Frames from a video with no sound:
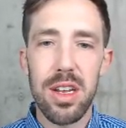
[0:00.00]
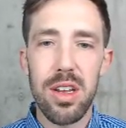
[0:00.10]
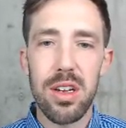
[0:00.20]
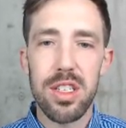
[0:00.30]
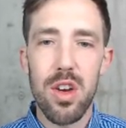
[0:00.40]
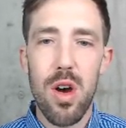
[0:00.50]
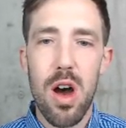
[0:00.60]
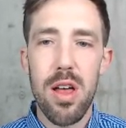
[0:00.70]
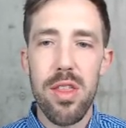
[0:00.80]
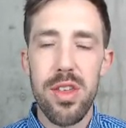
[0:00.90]
good. So
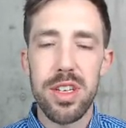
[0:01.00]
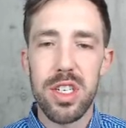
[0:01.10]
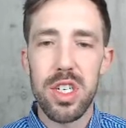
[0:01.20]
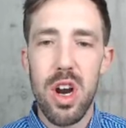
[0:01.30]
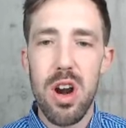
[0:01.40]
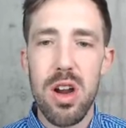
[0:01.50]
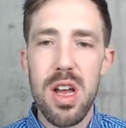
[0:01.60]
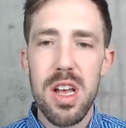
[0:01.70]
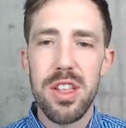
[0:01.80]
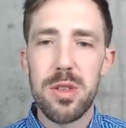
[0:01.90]
on this chart,
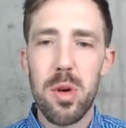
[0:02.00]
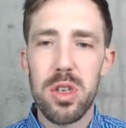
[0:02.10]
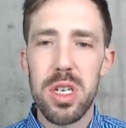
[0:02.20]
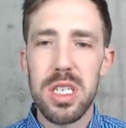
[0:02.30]
this person